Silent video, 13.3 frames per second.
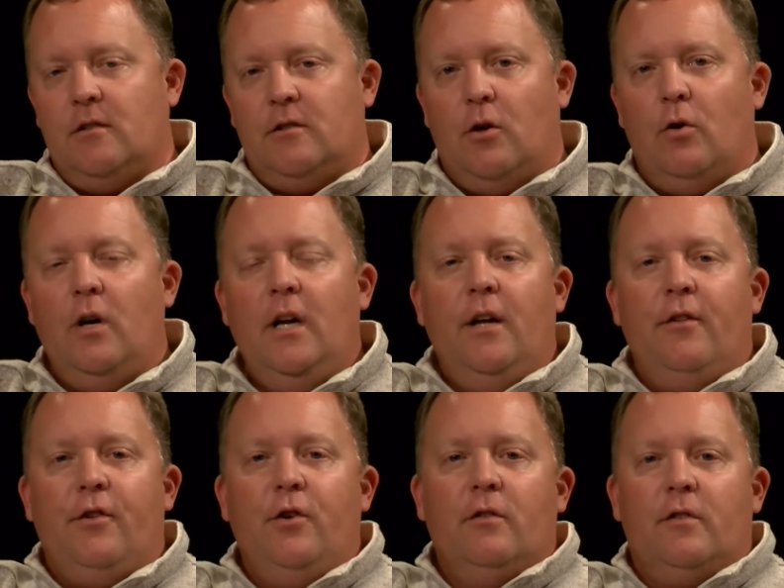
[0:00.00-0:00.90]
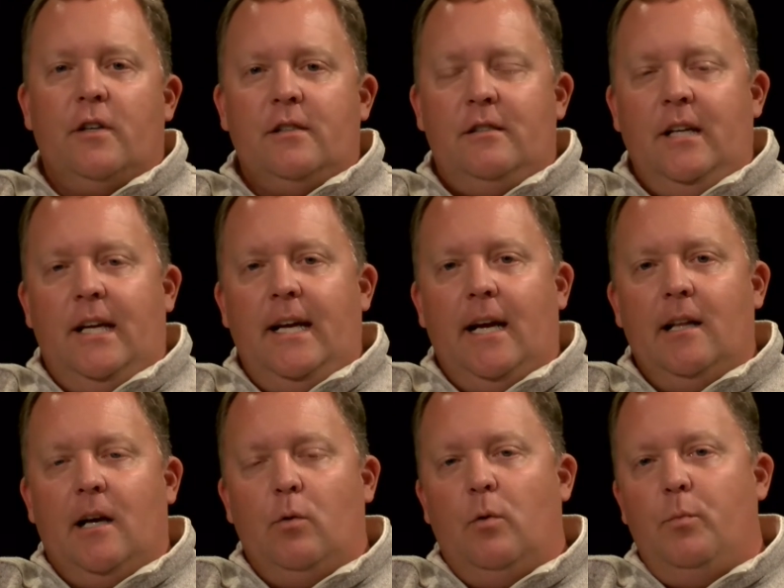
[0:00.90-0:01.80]
And so the university
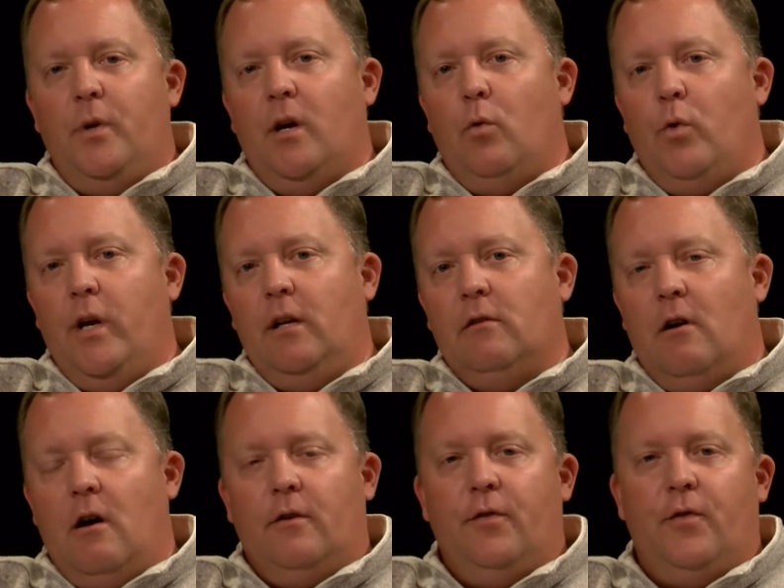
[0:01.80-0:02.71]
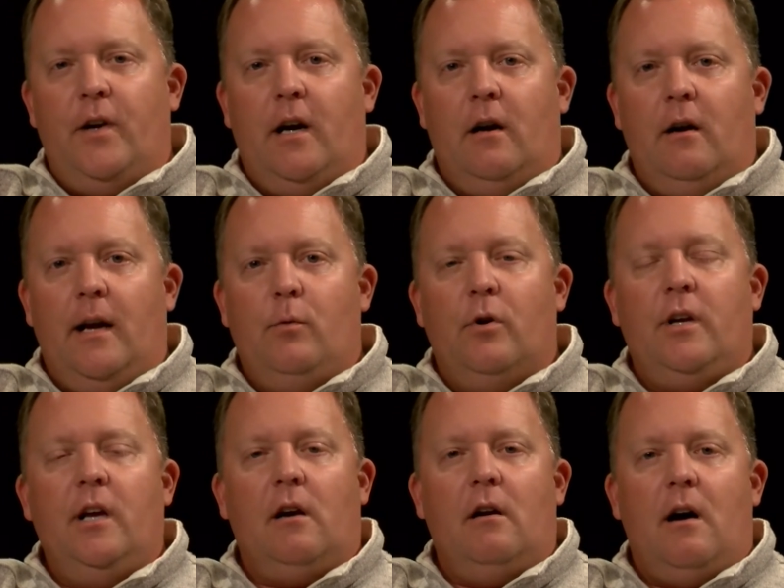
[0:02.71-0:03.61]
gala will be a week-long affair and will
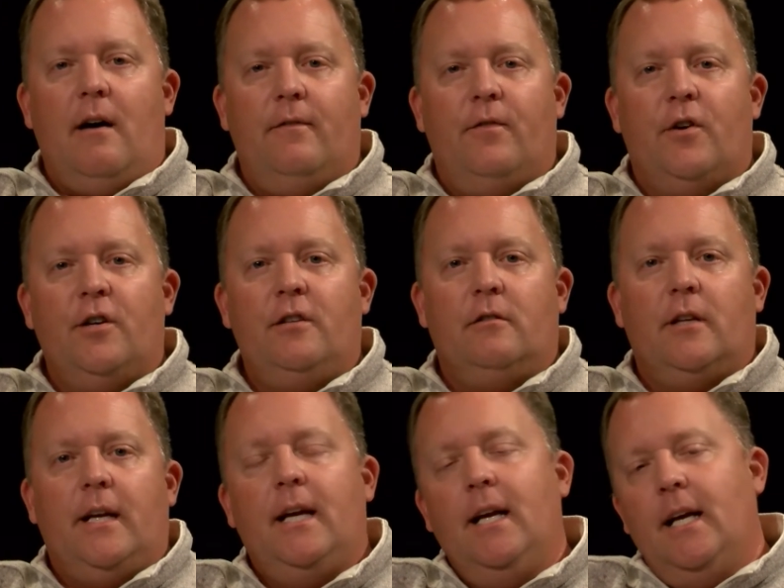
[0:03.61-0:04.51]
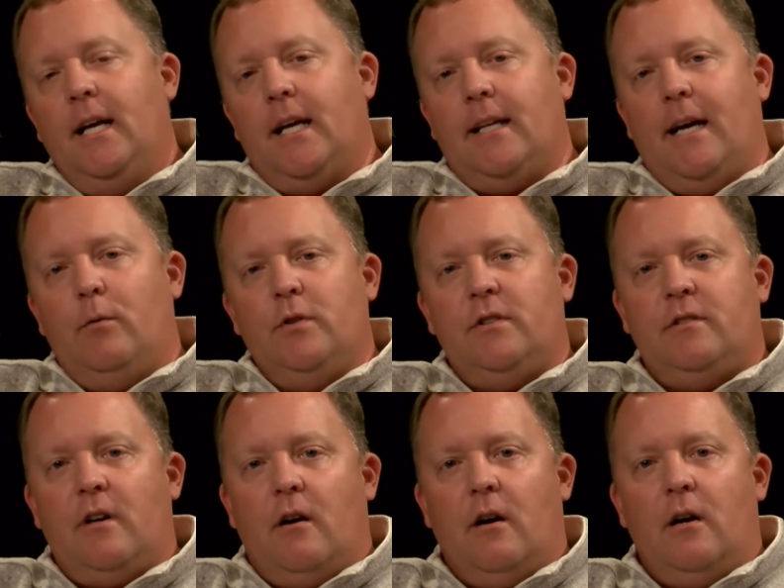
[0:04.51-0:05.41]
kick off virtually, and that will
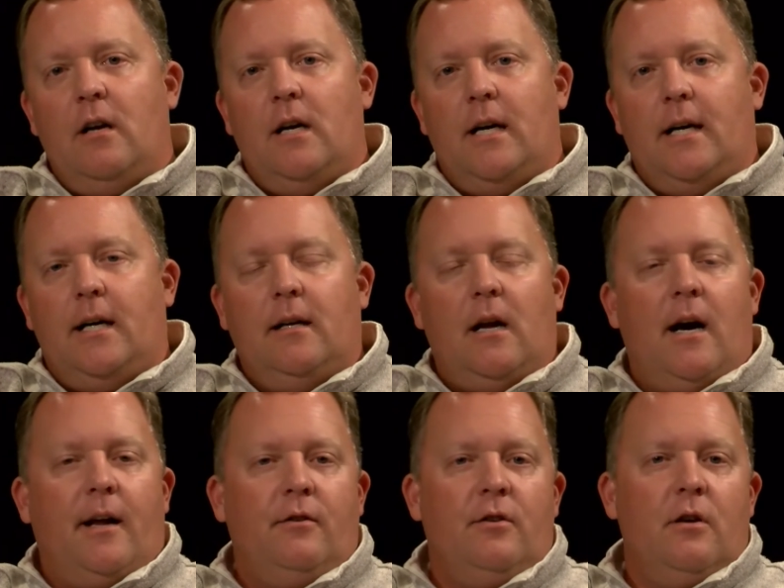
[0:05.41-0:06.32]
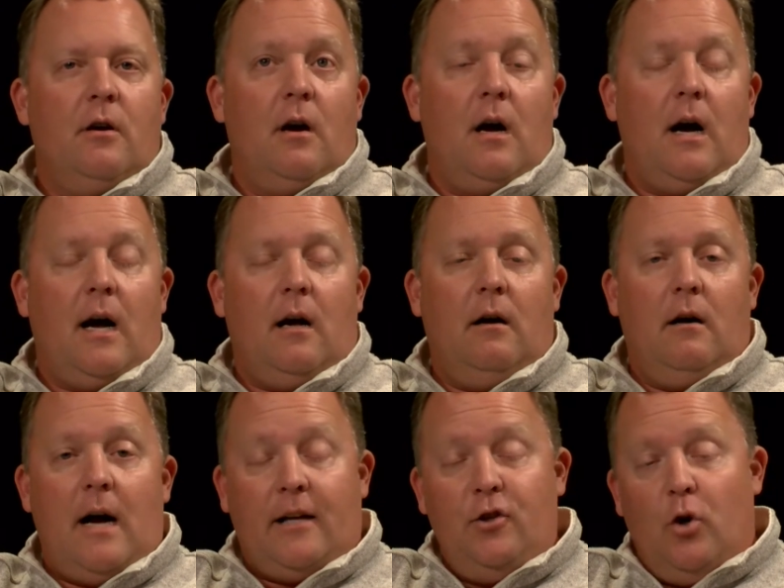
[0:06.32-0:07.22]
start on
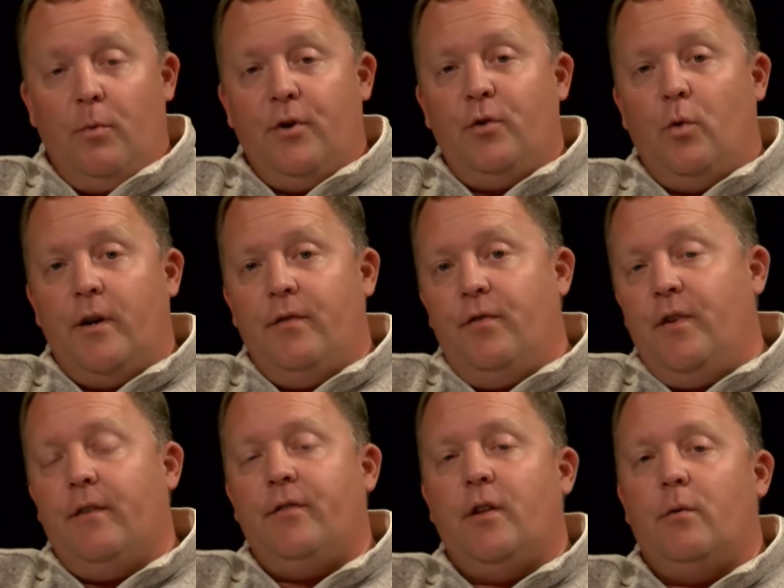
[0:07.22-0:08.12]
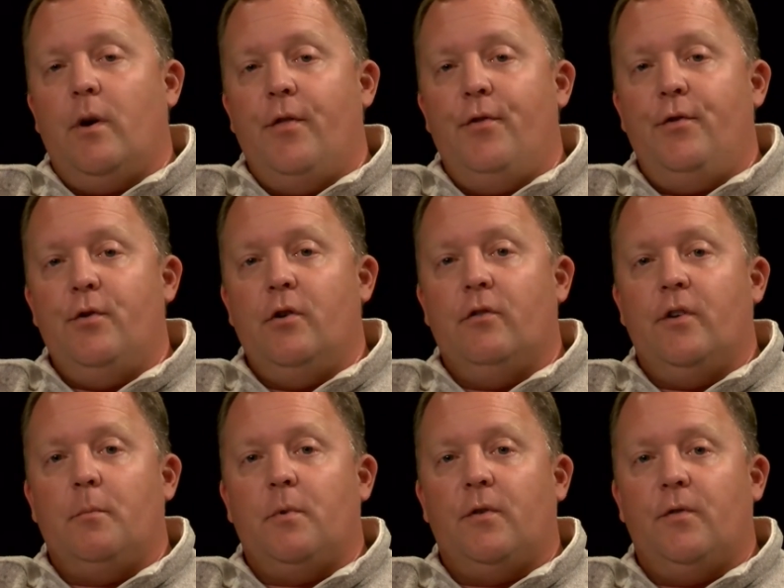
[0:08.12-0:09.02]
October 25th and run through
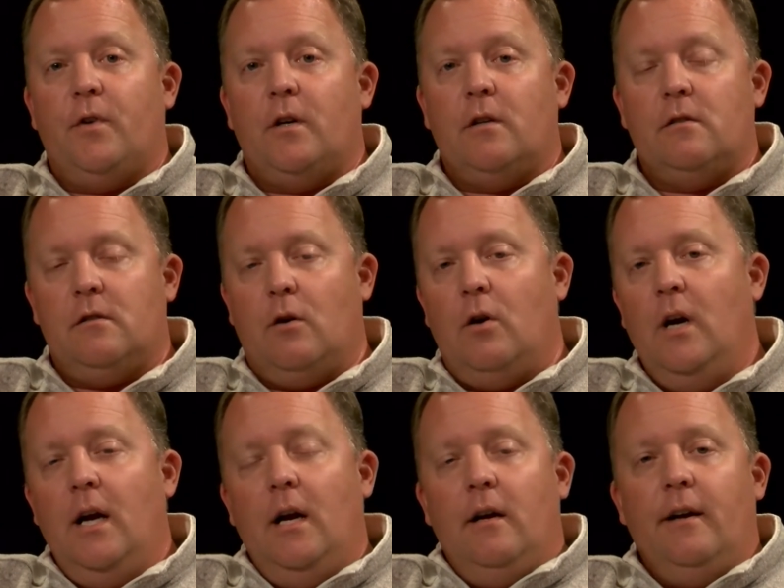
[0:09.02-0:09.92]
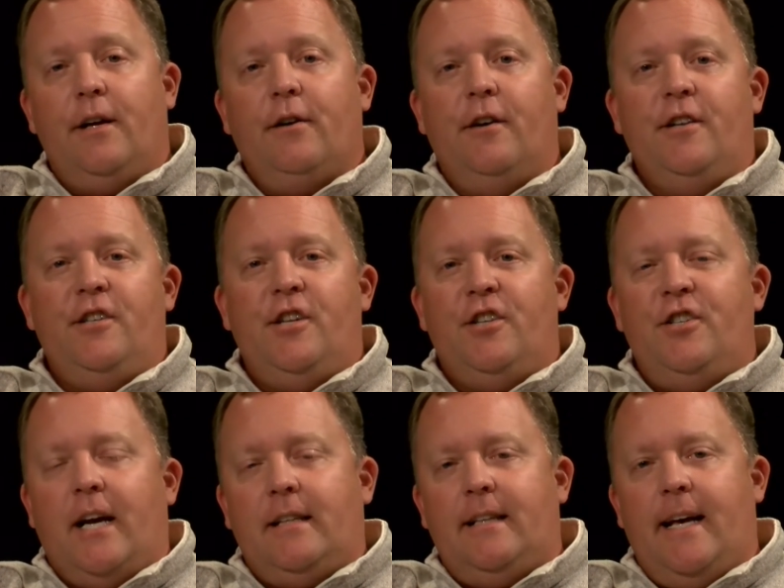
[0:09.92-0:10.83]
November 1st. So I encourage you to
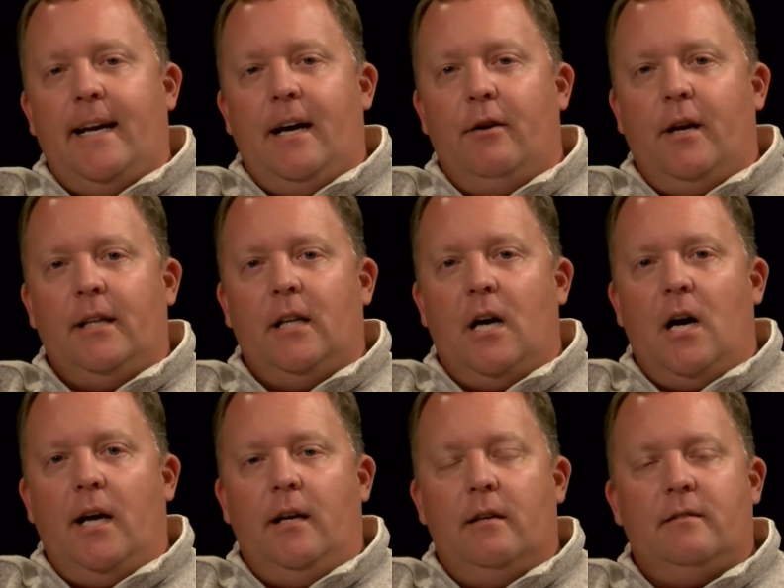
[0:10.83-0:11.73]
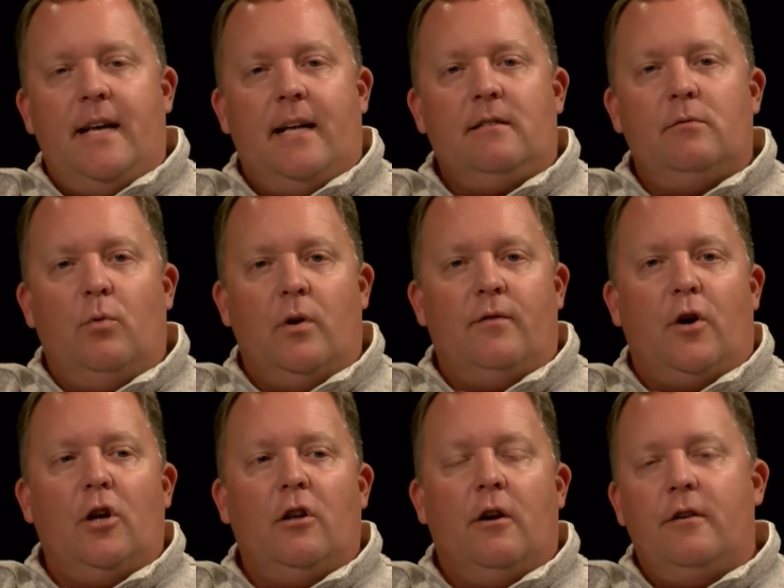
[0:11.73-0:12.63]
check that out online, as that's one of
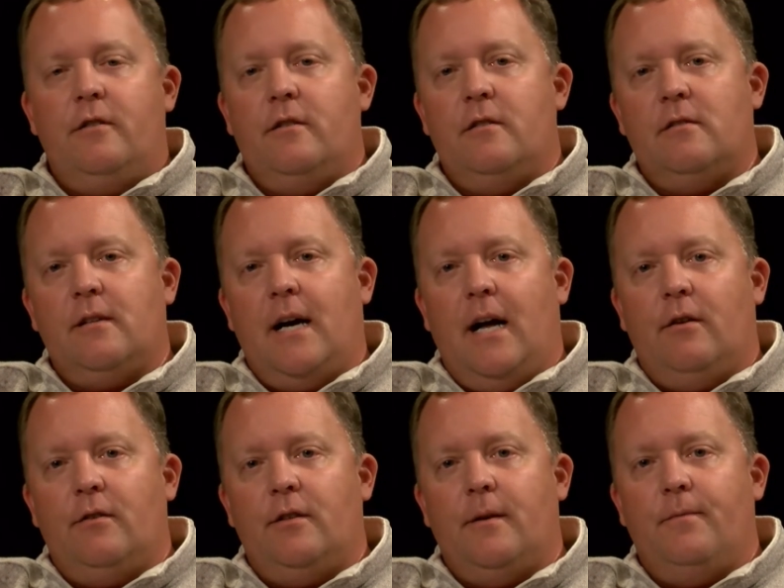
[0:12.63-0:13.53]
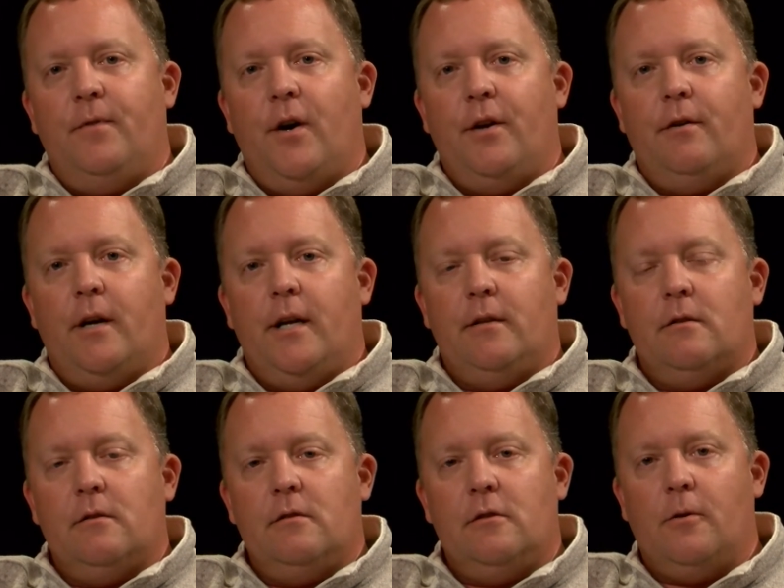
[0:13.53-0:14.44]
our largest scholarship fundraisers.